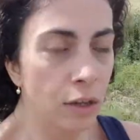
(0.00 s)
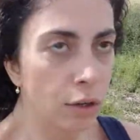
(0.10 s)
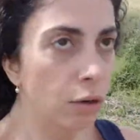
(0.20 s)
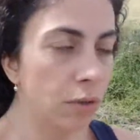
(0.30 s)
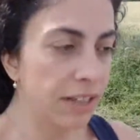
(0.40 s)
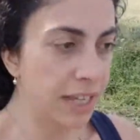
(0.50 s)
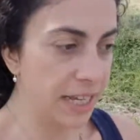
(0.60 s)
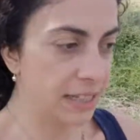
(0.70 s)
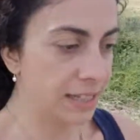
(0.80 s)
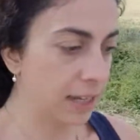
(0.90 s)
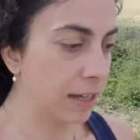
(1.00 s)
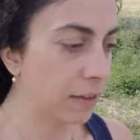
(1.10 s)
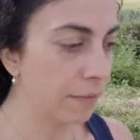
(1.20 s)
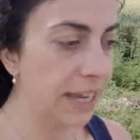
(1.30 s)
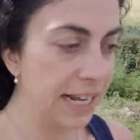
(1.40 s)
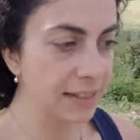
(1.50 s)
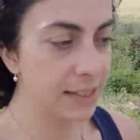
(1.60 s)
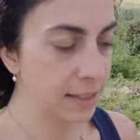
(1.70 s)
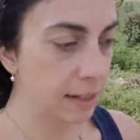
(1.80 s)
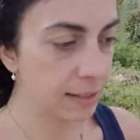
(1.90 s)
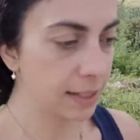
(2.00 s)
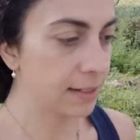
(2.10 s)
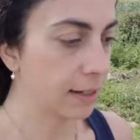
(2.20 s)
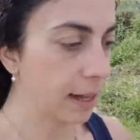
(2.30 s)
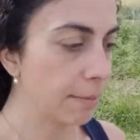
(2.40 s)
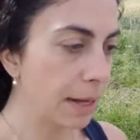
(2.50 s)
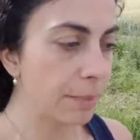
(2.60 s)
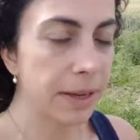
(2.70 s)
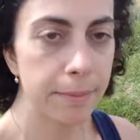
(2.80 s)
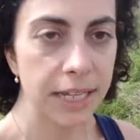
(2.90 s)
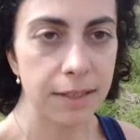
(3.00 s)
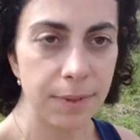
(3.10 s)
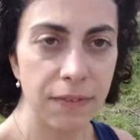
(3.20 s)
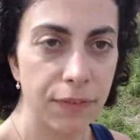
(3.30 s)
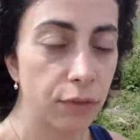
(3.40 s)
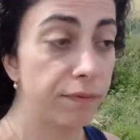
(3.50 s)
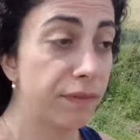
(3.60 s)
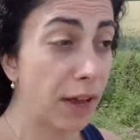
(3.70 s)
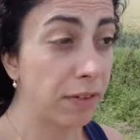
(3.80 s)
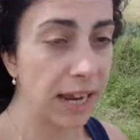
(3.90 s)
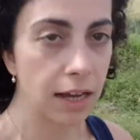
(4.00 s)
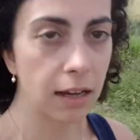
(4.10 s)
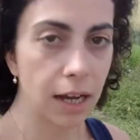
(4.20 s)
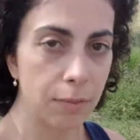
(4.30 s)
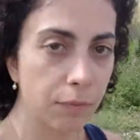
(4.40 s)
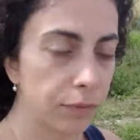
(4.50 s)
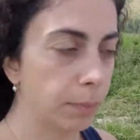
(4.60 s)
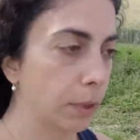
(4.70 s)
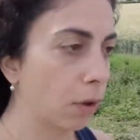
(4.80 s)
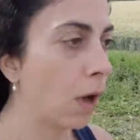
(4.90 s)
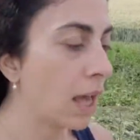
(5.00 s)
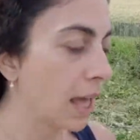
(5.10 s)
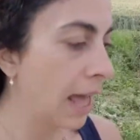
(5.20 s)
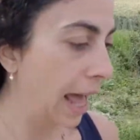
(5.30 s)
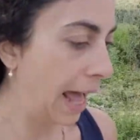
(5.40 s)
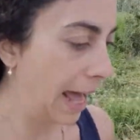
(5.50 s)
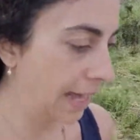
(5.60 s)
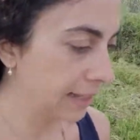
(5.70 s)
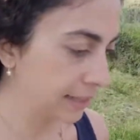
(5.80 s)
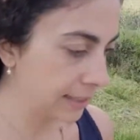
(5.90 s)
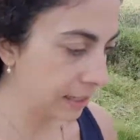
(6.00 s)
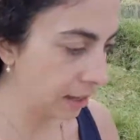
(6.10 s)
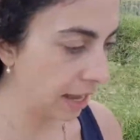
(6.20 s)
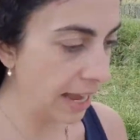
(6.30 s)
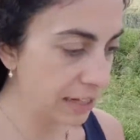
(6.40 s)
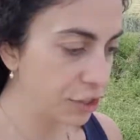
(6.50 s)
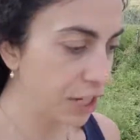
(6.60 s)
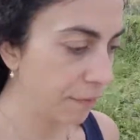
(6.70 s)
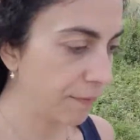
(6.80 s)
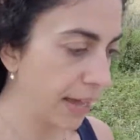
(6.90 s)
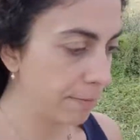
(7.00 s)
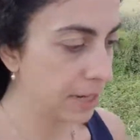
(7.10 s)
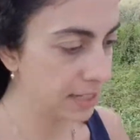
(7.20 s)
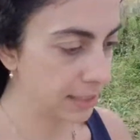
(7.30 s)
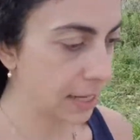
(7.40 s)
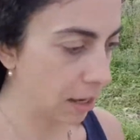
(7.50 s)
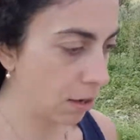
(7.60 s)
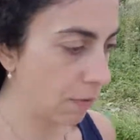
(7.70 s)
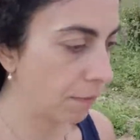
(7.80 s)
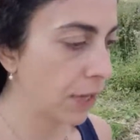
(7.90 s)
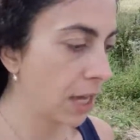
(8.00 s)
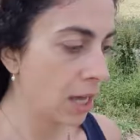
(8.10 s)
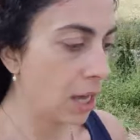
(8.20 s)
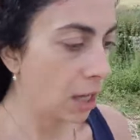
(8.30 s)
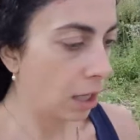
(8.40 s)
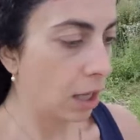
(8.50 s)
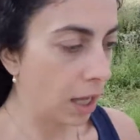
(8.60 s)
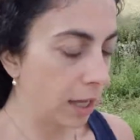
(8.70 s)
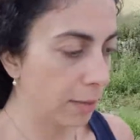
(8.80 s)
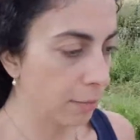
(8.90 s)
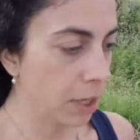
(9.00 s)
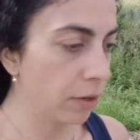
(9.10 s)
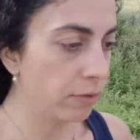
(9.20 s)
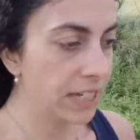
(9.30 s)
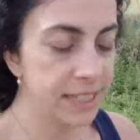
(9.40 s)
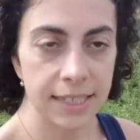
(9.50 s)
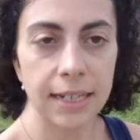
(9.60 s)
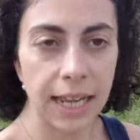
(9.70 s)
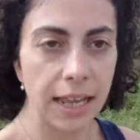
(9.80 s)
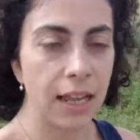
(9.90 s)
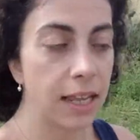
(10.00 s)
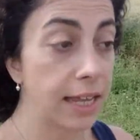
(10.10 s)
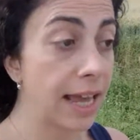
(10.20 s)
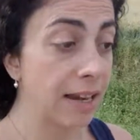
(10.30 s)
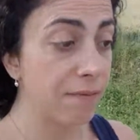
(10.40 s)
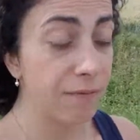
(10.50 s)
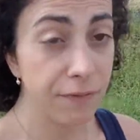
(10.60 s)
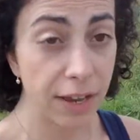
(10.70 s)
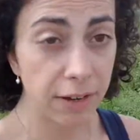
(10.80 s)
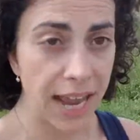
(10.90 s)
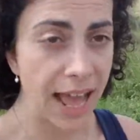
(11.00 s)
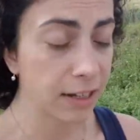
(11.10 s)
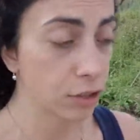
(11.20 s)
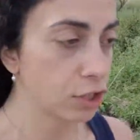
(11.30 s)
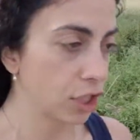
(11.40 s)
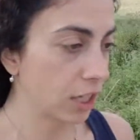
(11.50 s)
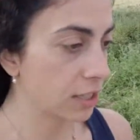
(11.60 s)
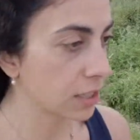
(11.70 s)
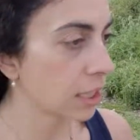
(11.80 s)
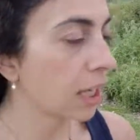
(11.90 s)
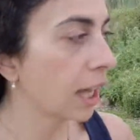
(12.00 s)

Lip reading: all of these feelings started to come up that made me feel very uncomfortable, and I actually found myself recently getting very anxious.